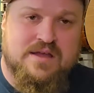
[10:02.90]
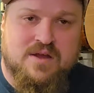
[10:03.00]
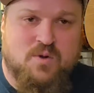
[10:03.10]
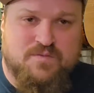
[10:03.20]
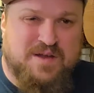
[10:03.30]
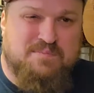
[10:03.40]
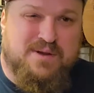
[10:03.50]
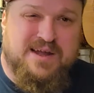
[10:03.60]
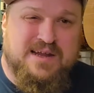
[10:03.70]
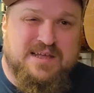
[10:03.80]
or if I'd
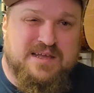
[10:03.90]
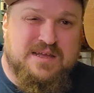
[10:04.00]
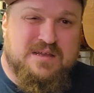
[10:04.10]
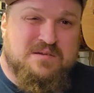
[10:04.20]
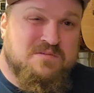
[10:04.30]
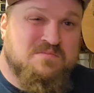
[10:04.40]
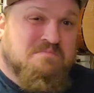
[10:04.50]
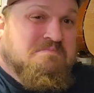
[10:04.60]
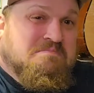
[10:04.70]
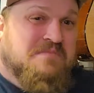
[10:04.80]
buy it again,
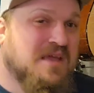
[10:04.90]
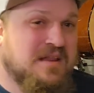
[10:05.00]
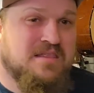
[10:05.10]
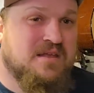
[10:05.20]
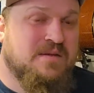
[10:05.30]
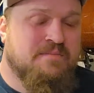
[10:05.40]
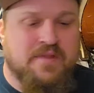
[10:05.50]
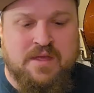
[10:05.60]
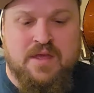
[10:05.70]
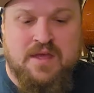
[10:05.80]
kind of thing.
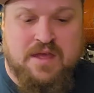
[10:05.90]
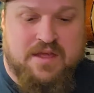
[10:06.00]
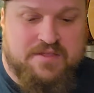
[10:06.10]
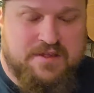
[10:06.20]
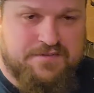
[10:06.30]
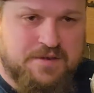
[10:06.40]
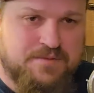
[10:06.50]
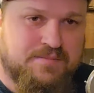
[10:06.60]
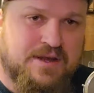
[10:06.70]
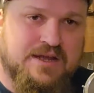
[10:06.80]
This I
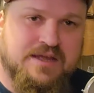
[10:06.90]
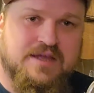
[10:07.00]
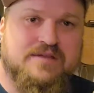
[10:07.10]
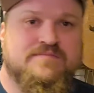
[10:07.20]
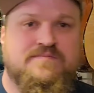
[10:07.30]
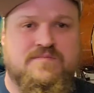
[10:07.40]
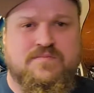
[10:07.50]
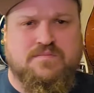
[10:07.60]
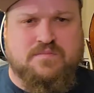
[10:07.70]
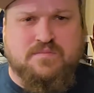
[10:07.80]
would buy again.
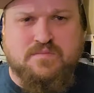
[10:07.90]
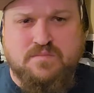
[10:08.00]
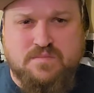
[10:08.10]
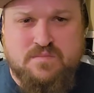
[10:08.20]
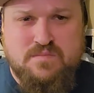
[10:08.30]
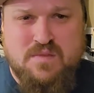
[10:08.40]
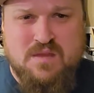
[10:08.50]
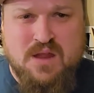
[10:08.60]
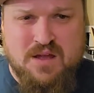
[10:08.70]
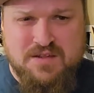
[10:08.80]

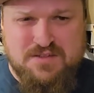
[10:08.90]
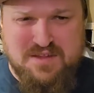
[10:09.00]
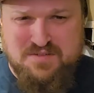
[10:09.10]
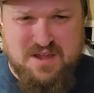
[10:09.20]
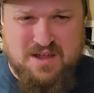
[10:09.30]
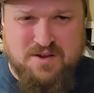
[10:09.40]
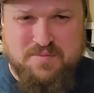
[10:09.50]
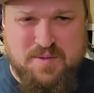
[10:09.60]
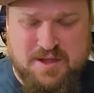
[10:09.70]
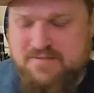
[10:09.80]
Now, this is not going to
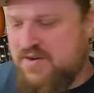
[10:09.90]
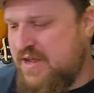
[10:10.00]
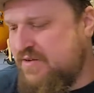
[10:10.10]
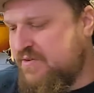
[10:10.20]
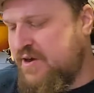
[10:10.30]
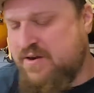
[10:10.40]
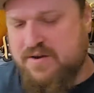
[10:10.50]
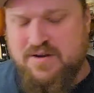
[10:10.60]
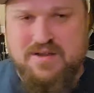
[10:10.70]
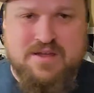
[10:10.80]
be my everyday drinker,